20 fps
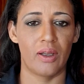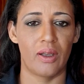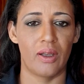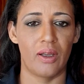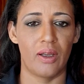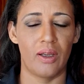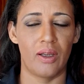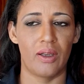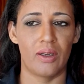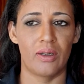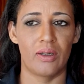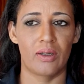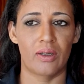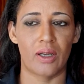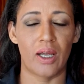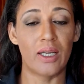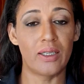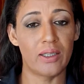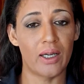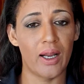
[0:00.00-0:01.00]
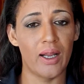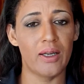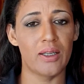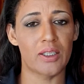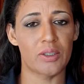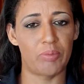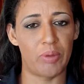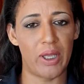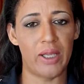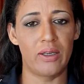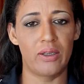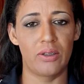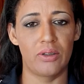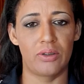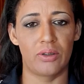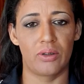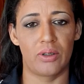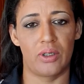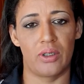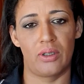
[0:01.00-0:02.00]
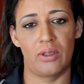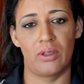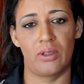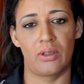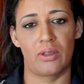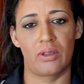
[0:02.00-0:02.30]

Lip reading: And I tried explaining to her